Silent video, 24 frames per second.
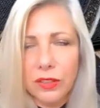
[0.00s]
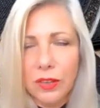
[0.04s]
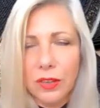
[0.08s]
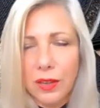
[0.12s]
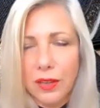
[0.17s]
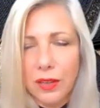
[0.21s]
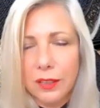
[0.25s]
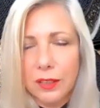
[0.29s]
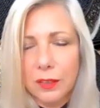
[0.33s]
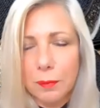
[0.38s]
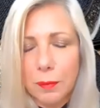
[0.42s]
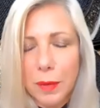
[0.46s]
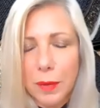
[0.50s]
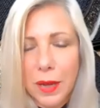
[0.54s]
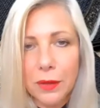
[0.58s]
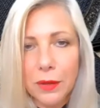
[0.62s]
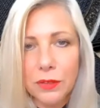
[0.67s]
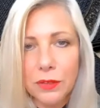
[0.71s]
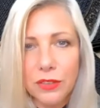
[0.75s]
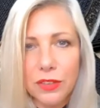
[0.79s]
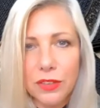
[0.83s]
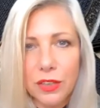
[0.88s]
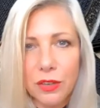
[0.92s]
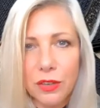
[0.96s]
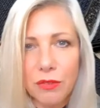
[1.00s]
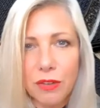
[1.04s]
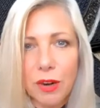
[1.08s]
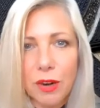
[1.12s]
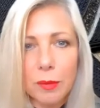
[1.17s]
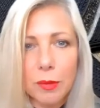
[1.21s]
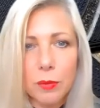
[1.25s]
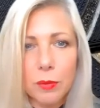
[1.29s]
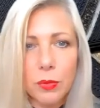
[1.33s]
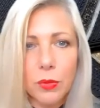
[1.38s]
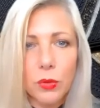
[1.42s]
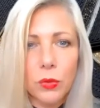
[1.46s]
like bouncing
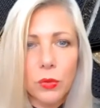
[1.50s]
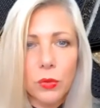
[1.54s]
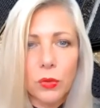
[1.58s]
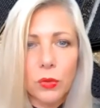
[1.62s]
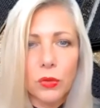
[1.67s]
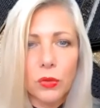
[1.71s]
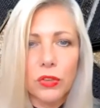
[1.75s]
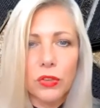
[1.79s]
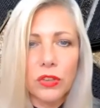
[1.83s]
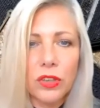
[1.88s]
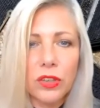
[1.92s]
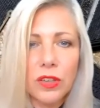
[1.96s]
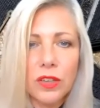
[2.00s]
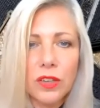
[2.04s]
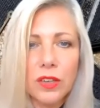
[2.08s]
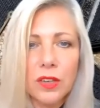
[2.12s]
rubber balls,